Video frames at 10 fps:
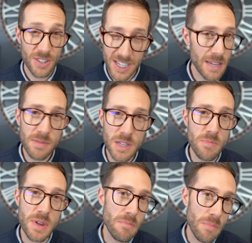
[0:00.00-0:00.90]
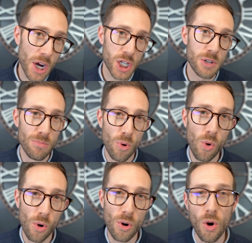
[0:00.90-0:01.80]
seems to be much
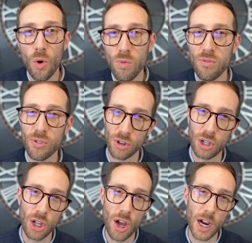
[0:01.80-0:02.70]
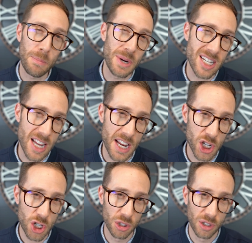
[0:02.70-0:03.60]
more overclock
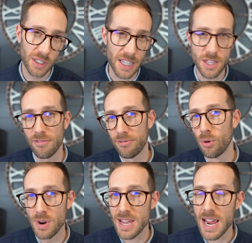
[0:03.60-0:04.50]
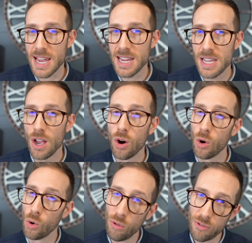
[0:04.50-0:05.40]
potential in the 4080
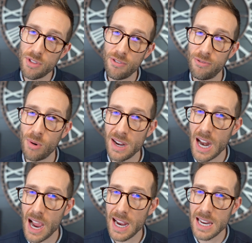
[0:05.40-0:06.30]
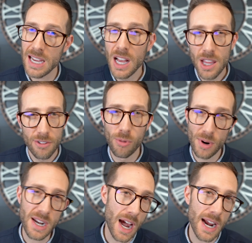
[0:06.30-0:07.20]
over the 4090. The
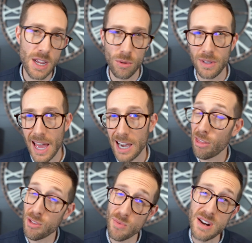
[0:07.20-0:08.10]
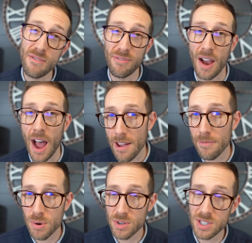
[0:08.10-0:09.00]
4090 only had a 3 to
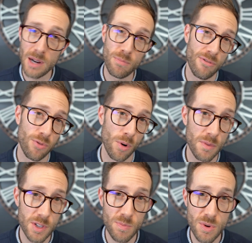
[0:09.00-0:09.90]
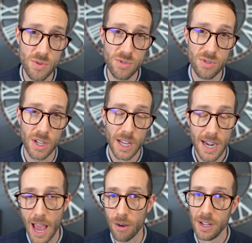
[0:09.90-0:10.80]
5% performance boost.
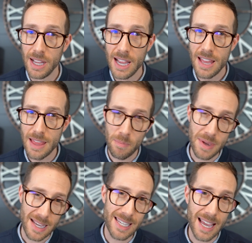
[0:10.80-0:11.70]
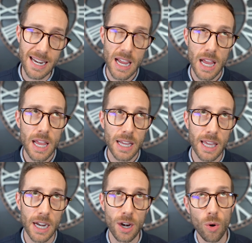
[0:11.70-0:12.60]
Now, that being said,
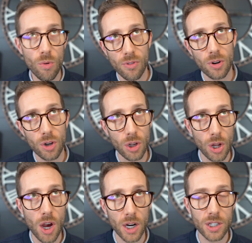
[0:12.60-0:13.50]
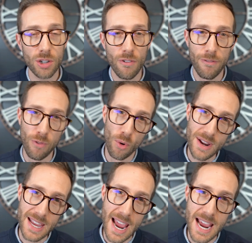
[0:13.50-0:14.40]
can an overclocked
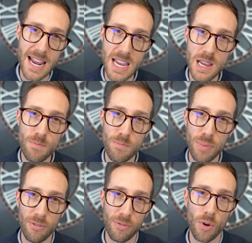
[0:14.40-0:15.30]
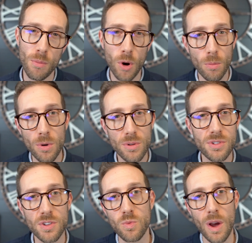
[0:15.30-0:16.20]
4080 perform
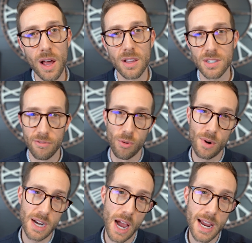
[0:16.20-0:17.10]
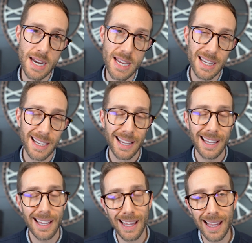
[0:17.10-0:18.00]
almost as well as a 4090?
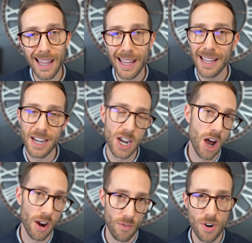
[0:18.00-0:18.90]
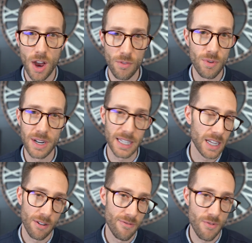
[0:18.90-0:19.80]
Eh, not, not
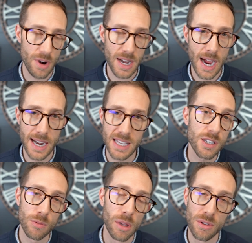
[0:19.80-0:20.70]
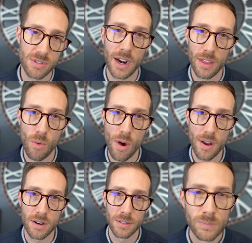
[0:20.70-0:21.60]
really. A 4090 still blows it out of the
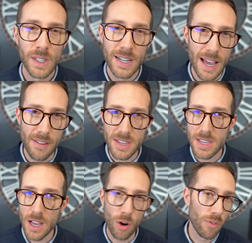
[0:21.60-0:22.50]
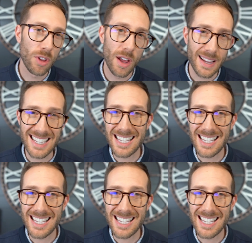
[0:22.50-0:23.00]
water. Now the uh, overclocking